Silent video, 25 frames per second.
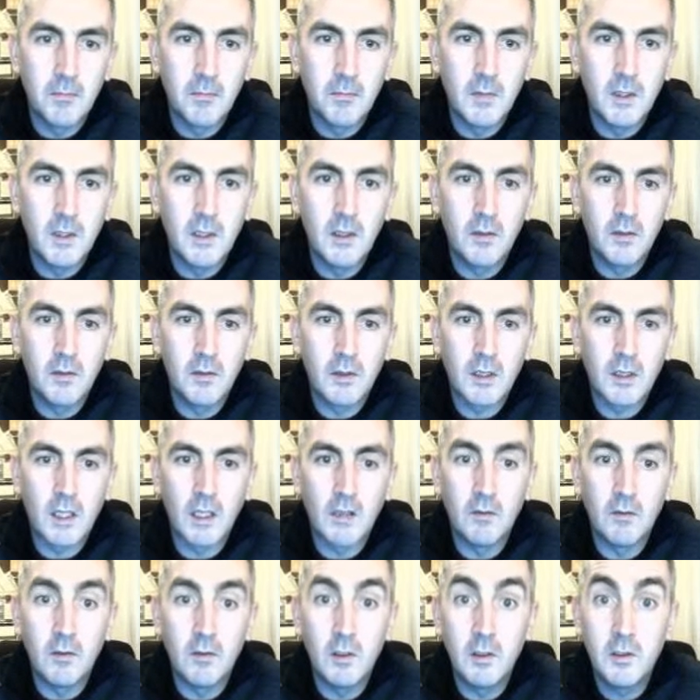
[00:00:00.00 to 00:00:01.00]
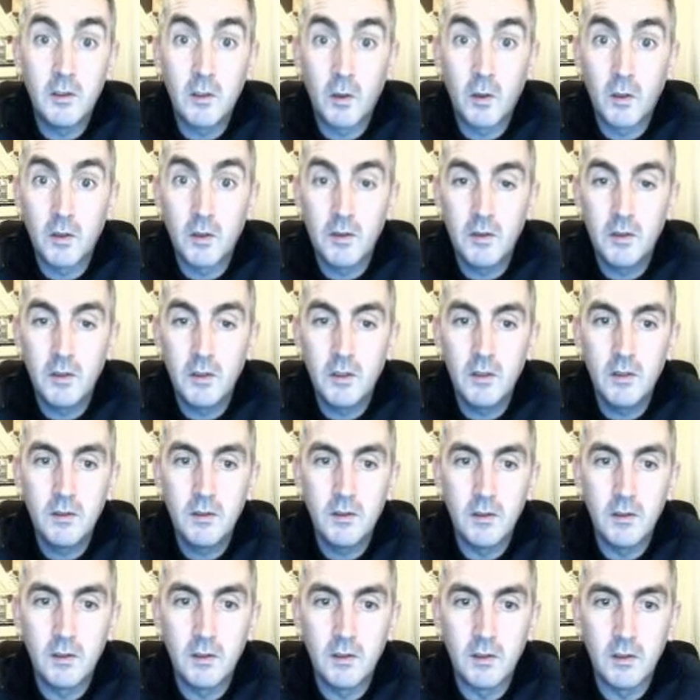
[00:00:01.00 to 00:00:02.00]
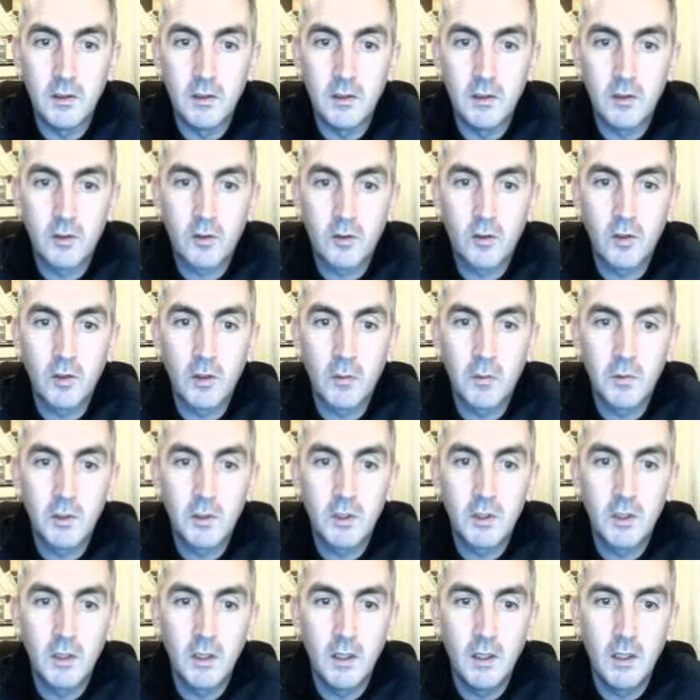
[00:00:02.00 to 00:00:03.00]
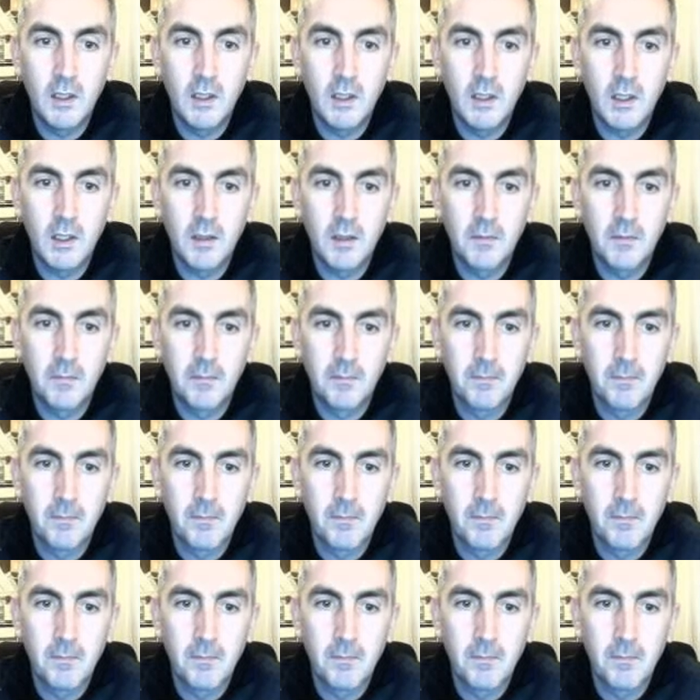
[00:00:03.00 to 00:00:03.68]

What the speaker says: the different kind of resources. There's a description there.